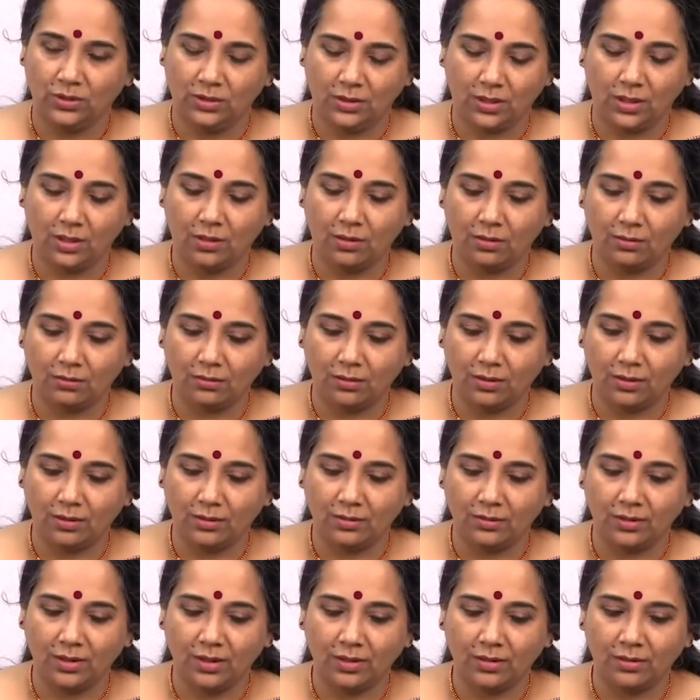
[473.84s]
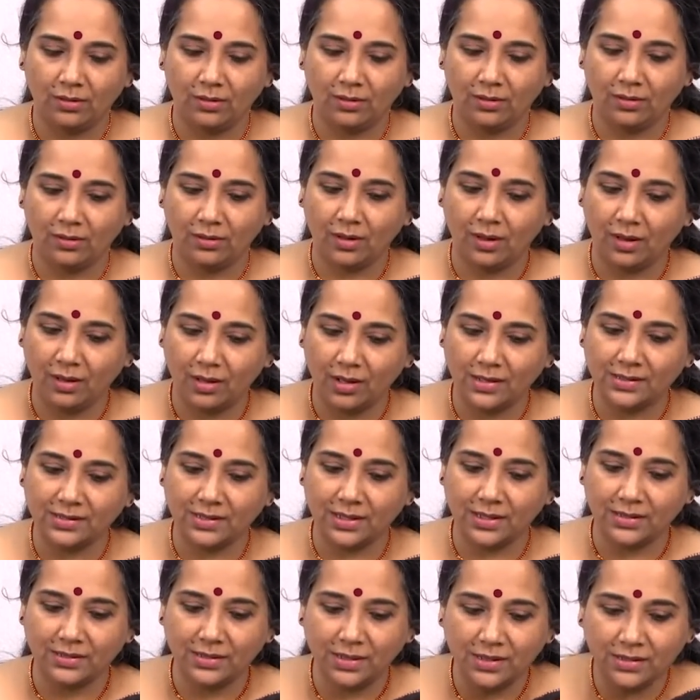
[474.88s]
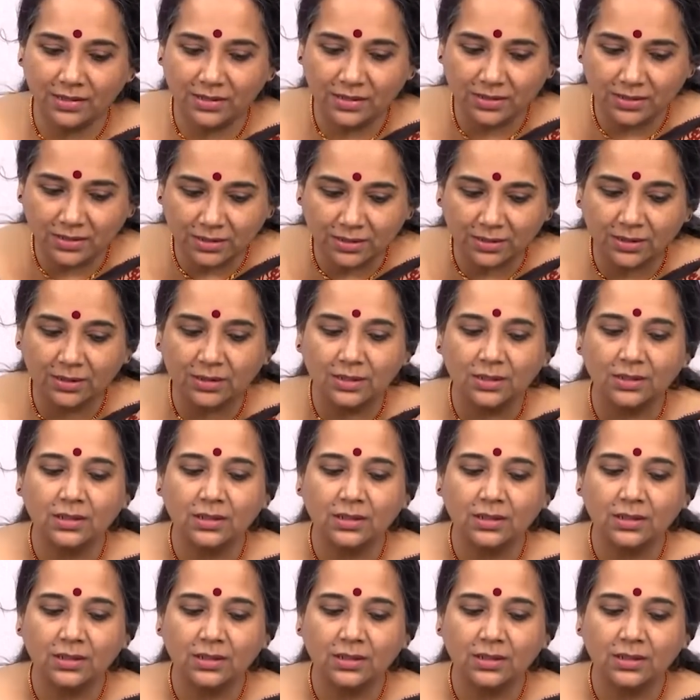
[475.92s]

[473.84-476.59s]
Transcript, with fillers: There are, there are raga's identity